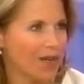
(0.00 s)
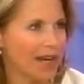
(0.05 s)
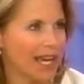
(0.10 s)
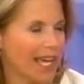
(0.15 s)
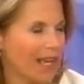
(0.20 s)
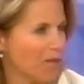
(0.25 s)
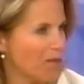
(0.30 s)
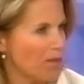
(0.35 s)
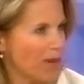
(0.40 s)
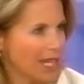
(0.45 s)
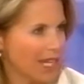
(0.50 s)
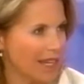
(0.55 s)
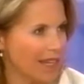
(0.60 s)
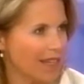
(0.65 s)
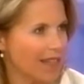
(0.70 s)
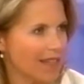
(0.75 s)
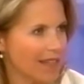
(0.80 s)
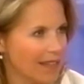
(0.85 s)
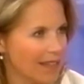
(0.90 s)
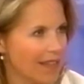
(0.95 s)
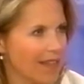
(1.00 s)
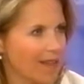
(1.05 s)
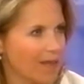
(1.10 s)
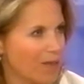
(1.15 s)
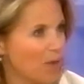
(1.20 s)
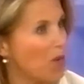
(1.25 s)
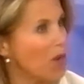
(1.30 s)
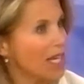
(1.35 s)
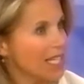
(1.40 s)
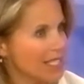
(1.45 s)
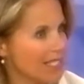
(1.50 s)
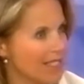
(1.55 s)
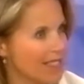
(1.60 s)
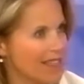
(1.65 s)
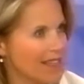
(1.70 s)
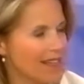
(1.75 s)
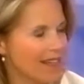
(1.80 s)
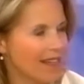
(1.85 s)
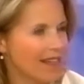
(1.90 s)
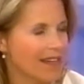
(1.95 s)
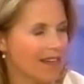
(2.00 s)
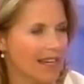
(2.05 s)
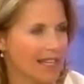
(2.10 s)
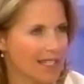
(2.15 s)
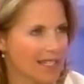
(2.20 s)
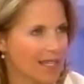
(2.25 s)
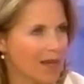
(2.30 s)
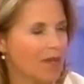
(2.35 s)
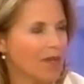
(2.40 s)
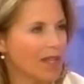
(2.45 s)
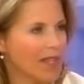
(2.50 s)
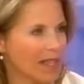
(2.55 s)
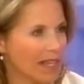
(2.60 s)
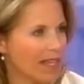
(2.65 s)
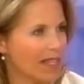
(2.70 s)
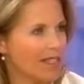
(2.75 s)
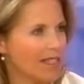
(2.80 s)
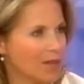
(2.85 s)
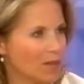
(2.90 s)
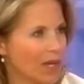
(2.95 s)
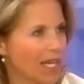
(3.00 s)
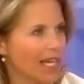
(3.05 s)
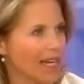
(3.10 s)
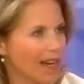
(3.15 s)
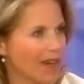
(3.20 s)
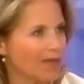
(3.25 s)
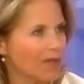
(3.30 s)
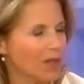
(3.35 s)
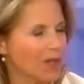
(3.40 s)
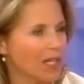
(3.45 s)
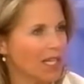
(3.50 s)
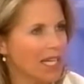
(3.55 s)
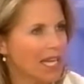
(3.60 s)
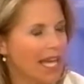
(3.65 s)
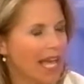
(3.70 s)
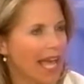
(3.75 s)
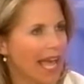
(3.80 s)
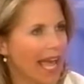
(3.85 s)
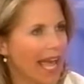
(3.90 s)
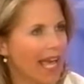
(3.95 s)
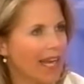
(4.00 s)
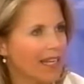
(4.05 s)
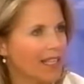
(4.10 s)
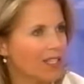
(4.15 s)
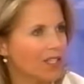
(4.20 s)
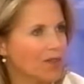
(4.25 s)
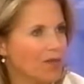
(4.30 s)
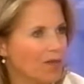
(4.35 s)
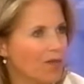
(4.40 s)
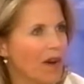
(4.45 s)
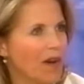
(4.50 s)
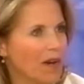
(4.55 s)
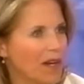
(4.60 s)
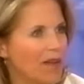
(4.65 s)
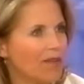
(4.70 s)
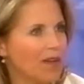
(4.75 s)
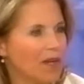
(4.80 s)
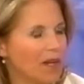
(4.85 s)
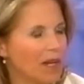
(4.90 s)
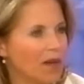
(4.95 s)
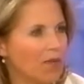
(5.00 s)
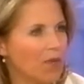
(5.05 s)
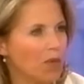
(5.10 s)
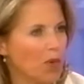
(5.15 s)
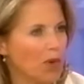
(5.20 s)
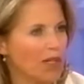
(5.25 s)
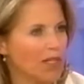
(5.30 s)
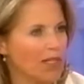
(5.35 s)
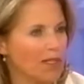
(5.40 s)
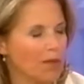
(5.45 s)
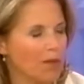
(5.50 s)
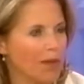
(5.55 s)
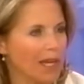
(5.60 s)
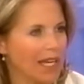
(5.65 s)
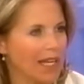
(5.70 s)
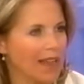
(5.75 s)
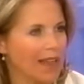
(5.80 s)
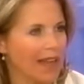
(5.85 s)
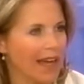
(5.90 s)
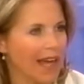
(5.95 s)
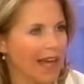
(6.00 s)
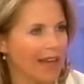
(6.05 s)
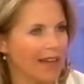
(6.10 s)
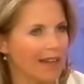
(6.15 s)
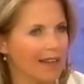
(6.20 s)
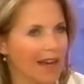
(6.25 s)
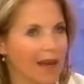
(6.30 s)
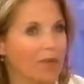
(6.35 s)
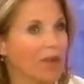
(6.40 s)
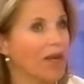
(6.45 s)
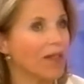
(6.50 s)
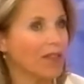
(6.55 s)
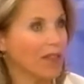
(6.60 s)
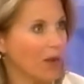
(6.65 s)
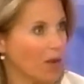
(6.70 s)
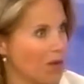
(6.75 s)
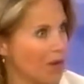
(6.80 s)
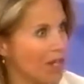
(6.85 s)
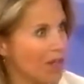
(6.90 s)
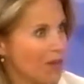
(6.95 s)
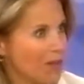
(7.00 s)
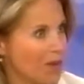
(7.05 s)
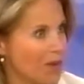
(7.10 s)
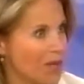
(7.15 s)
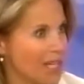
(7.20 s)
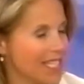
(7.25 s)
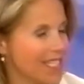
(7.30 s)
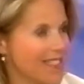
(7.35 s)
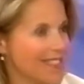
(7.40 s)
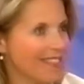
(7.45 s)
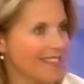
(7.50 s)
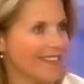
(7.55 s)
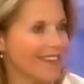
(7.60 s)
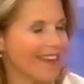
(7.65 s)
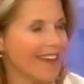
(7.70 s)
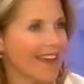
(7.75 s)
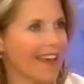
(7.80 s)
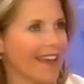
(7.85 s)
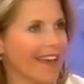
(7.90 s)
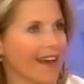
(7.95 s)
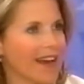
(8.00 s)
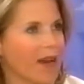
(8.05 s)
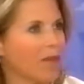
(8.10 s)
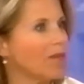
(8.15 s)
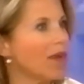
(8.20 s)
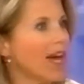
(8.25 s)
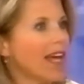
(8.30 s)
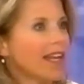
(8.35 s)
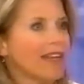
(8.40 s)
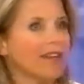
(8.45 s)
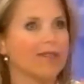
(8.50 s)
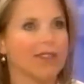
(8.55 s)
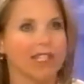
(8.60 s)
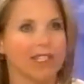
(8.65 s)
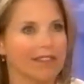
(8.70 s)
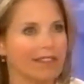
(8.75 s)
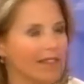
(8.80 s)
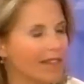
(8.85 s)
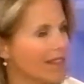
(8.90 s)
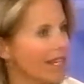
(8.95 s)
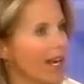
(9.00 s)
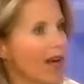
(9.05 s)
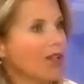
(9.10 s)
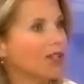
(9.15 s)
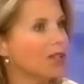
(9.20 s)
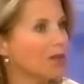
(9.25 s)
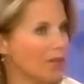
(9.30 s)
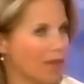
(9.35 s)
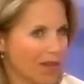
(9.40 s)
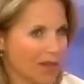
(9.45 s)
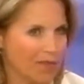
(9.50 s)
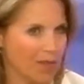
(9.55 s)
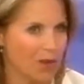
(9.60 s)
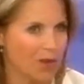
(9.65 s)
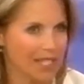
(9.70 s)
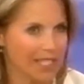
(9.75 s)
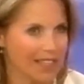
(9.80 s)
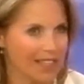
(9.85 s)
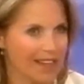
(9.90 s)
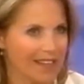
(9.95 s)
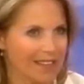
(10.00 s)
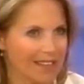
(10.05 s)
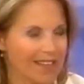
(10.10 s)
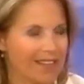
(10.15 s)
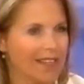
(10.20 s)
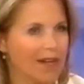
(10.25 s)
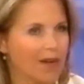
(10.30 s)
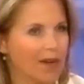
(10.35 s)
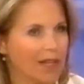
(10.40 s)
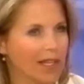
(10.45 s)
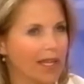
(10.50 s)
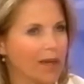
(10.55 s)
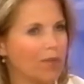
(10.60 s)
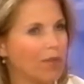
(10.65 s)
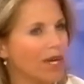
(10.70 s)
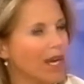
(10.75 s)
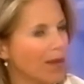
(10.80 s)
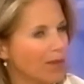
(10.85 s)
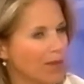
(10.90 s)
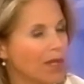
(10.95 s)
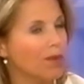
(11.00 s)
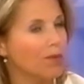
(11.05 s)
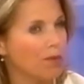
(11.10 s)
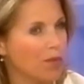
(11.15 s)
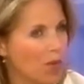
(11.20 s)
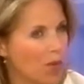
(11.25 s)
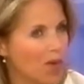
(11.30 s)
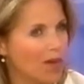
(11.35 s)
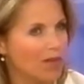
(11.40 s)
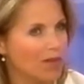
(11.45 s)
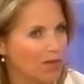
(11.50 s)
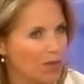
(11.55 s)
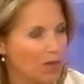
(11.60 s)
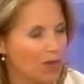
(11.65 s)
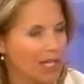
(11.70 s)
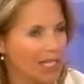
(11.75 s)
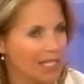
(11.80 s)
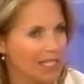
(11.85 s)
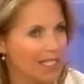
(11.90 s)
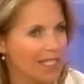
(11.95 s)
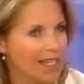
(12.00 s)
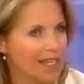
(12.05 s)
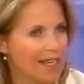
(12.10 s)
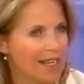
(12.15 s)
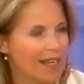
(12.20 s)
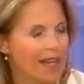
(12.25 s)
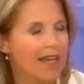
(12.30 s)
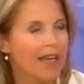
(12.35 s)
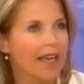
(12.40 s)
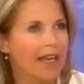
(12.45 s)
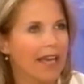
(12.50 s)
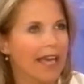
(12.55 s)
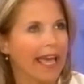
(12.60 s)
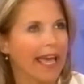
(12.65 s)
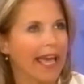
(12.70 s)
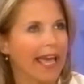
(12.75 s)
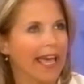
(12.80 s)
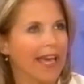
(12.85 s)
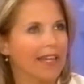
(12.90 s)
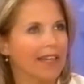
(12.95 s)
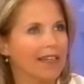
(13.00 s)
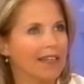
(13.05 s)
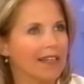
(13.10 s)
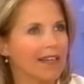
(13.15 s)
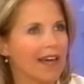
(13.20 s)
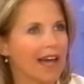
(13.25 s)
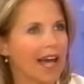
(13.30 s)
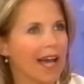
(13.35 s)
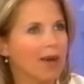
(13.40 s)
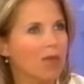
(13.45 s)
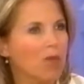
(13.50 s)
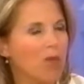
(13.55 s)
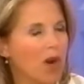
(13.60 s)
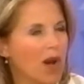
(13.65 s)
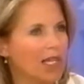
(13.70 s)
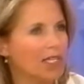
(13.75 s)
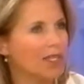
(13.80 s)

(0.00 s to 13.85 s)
I had a big voice in some of the things we covered. And it's very, very important to me that I'm not the only voice, and I'm not even the ultimate voice necessarily, but I'm an important voice. And I want